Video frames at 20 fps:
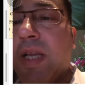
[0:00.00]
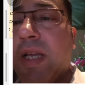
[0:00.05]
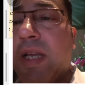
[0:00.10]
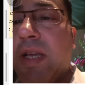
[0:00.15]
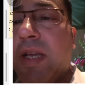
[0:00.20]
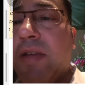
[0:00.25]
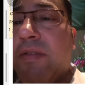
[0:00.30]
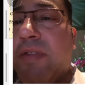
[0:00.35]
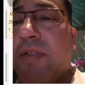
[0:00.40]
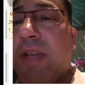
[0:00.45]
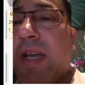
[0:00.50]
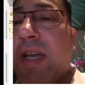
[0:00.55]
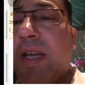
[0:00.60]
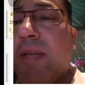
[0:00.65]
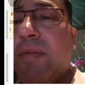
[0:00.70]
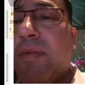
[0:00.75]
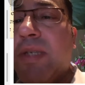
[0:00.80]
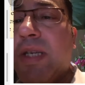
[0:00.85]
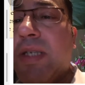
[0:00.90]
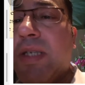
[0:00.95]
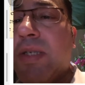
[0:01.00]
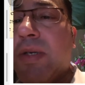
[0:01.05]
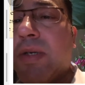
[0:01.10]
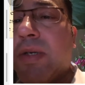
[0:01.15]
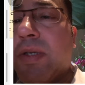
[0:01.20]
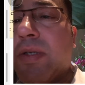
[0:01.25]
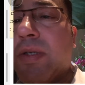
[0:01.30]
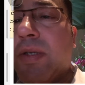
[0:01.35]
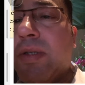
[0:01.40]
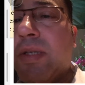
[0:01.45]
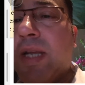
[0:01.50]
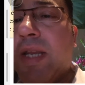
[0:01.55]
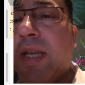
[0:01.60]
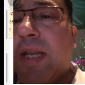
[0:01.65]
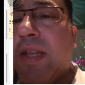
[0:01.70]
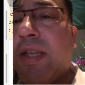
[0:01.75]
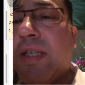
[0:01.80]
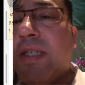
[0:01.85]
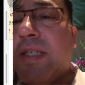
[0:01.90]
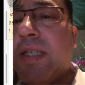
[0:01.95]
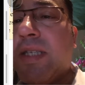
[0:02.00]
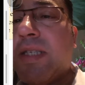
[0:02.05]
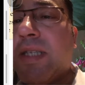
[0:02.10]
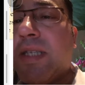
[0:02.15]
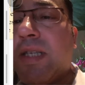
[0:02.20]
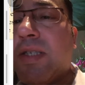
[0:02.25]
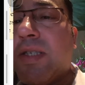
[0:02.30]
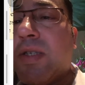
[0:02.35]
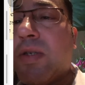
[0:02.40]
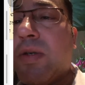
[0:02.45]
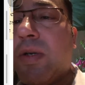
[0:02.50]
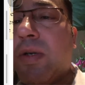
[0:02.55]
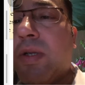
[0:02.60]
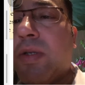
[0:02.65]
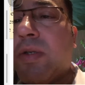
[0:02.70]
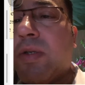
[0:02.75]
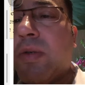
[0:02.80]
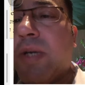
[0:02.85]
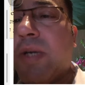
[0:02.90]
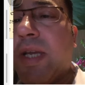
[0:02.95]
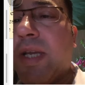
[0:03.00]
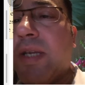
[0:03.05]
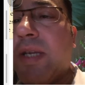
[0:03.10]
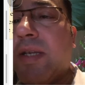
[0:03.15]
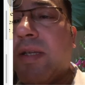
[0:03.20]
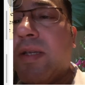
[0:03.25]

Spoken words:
if the ellipse is horizontal, this distance called 2a.